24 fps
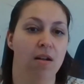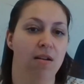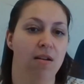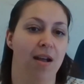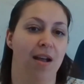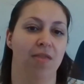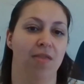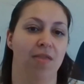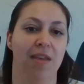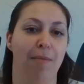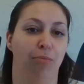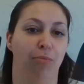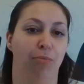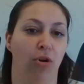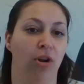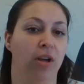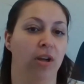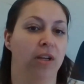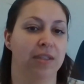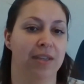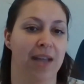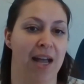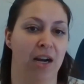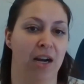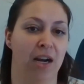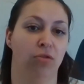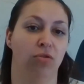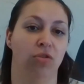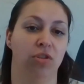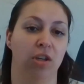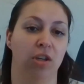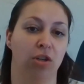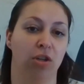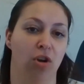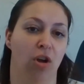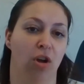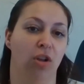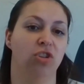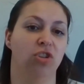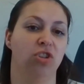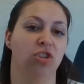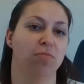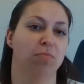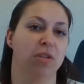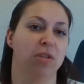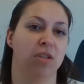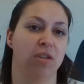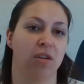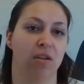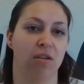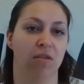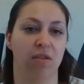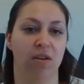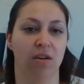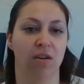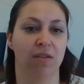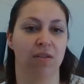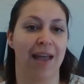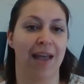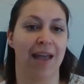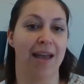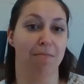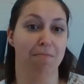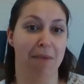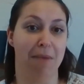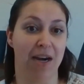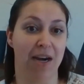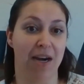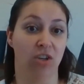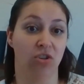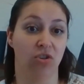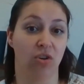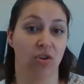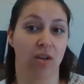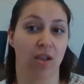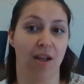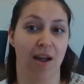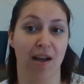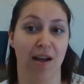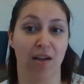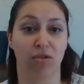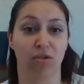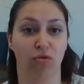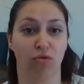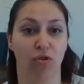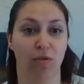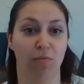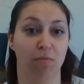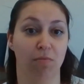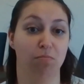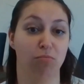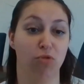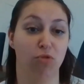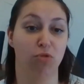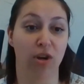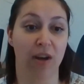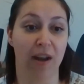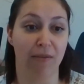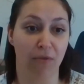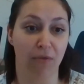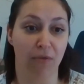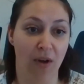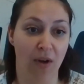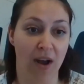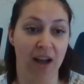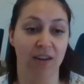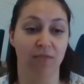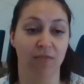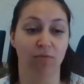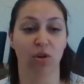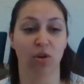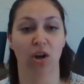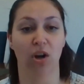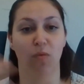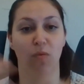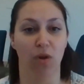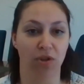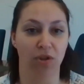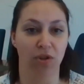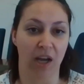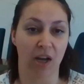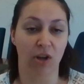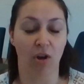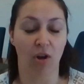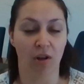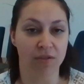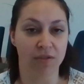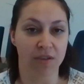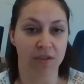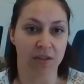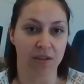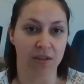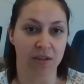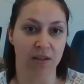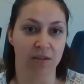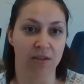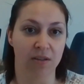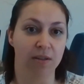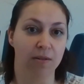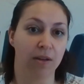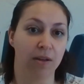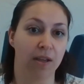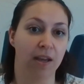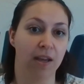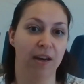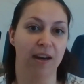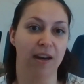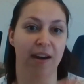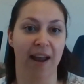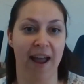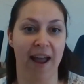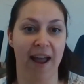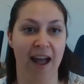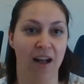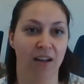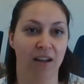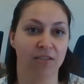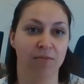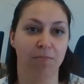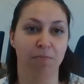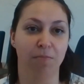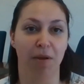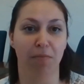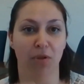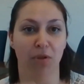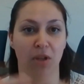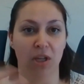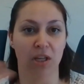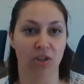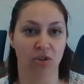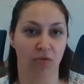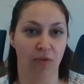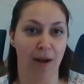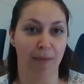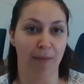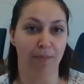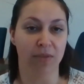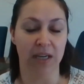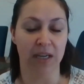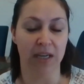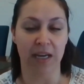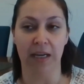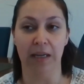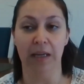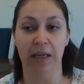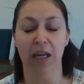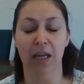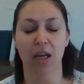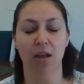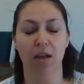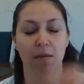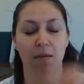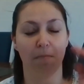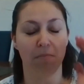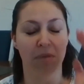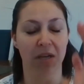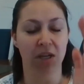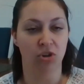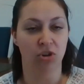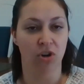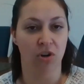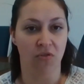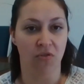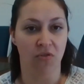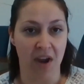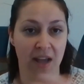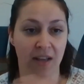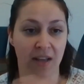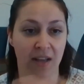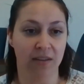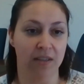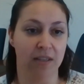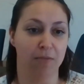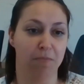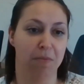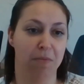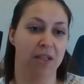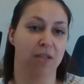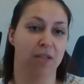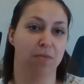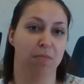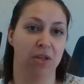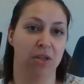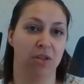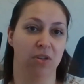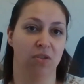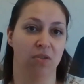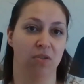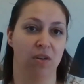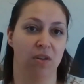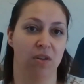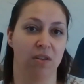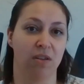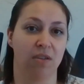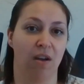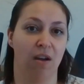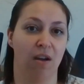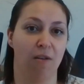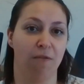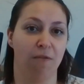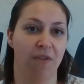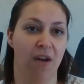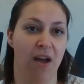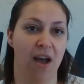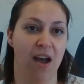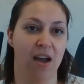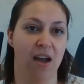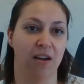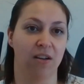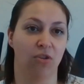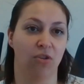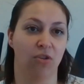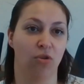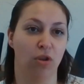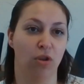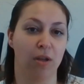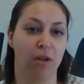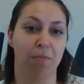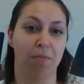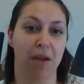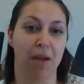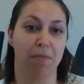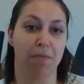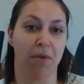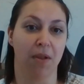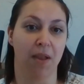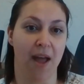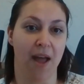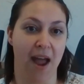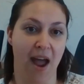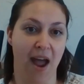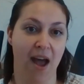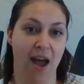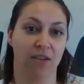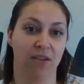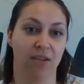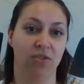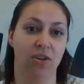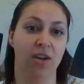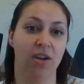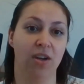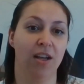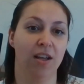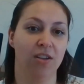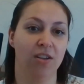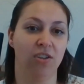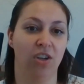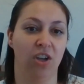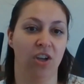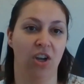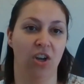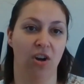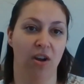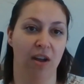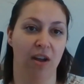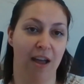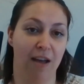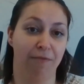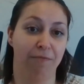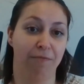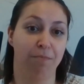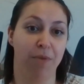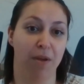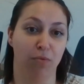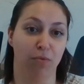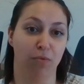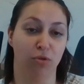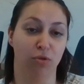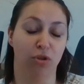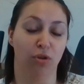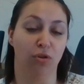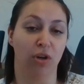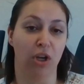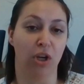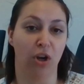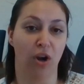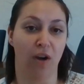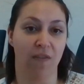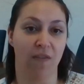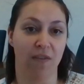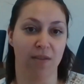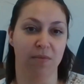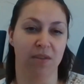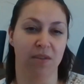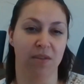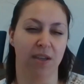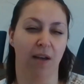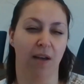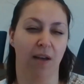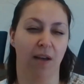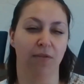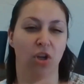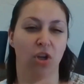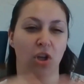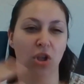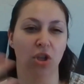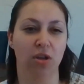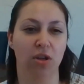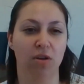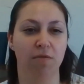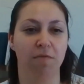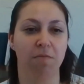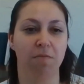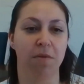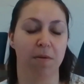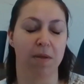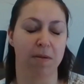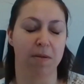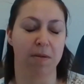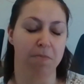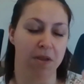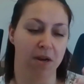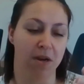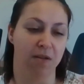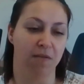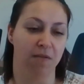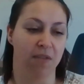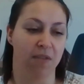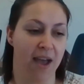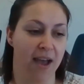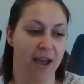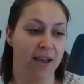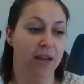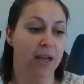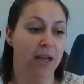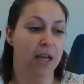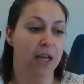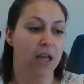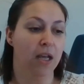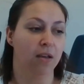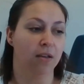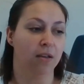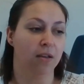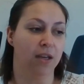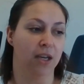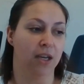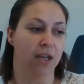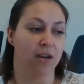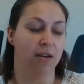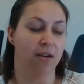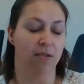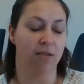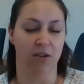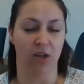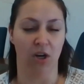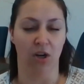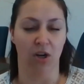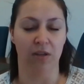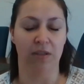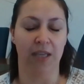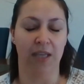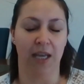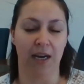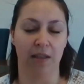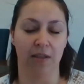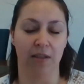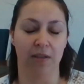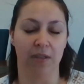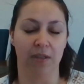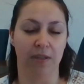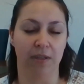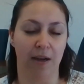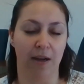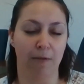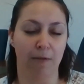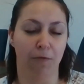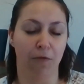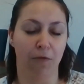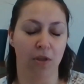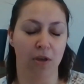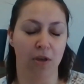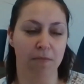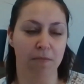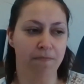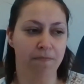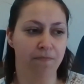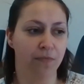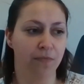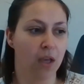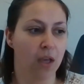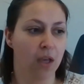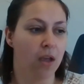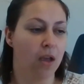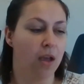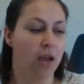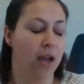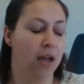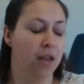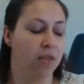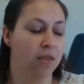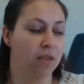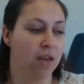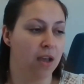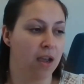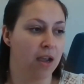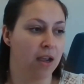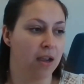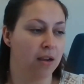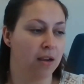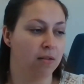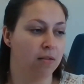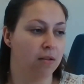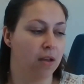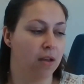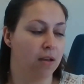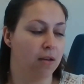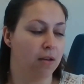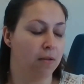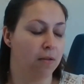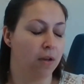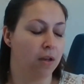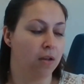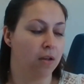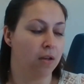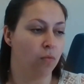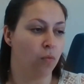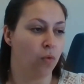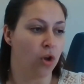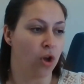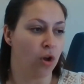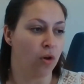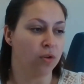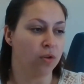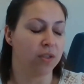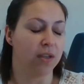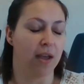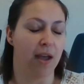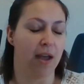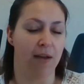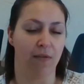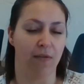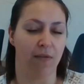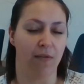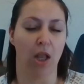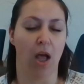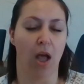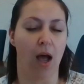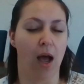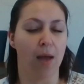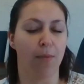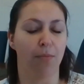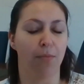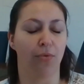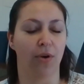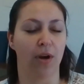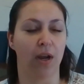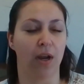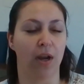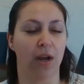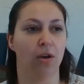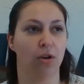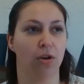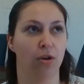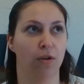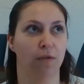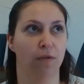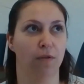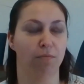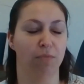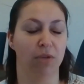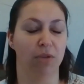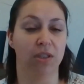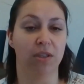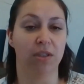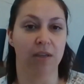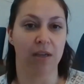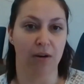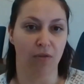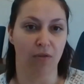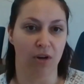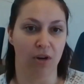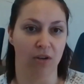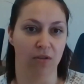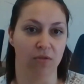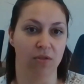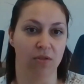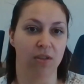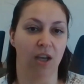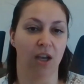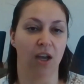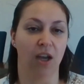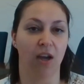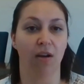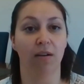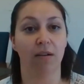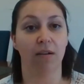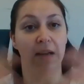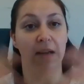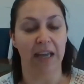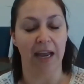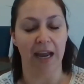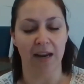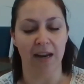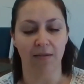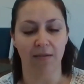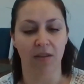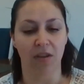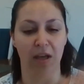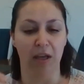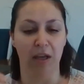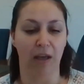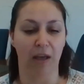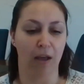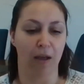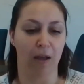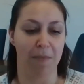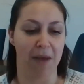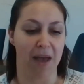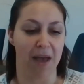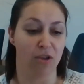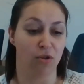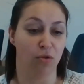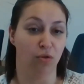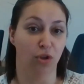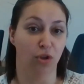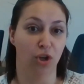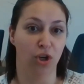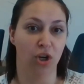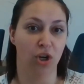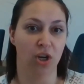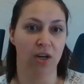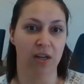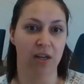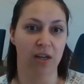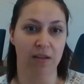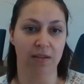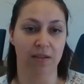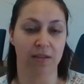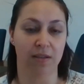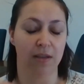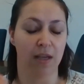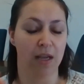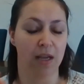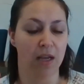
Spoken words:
And that broke it down into technology, materials, how to manage a classroom, mute everyone. We don't want that constant in and out, people interrupting. Be direct, as Ben's been doing so far, and calling people out, so you don't have people talking over themselves. So a little bit of that, you know, setting the scene for them. And then we also have a library of materials. So again, thinking about your learners.